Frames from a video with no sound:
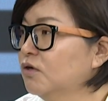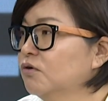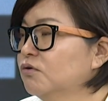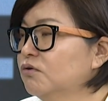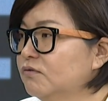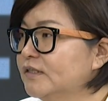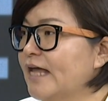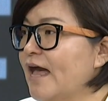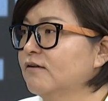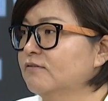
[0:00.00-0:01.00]
who will
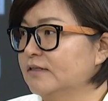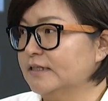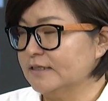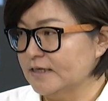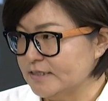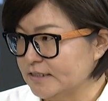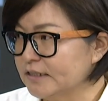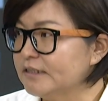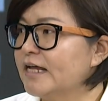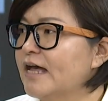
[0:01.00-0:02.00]

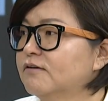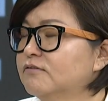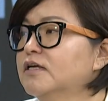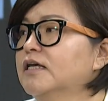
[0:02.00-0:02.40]
still have